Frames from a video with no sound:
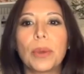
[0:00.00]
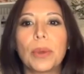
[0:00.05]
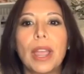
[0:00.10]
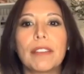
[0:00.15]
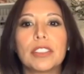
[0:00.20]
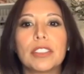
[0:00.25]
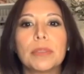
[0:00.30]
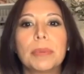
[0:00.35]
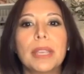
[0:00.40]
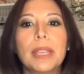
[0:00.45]
We
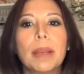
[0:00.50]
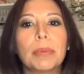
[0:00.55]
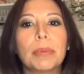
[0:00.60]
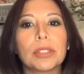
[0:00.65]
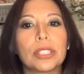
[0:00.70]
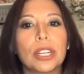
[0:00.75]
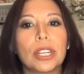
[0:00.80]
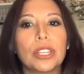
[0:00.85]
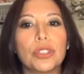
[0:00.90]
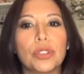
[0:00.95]
have to be
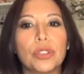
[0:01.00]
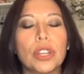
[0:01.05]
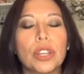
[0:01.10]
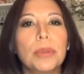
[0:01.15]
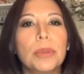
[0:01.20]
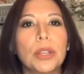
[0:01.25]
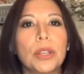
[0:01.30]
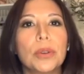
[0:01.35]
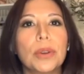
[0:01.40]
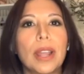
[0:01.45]
able to
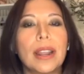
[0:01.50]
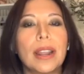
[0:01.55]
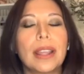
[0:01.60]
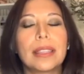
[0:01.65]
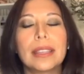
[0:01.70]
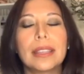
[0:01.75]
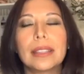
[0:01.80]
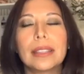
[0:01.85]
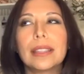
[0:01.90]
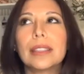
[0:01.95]
contribute. And
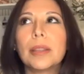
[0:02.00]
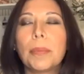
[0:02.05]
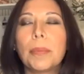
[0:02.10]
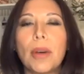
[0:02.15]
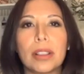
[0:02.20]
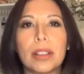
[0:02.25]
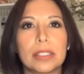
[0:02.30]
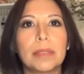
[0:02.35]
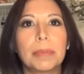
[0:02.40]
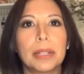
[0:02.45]
I think that the
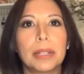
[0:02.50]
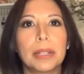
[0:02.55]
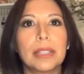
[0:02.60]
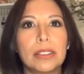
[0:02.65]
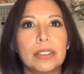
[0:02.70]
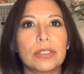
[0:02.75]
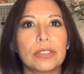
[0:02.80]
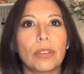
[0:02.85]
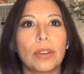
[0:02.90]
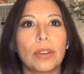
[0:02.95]
possibilities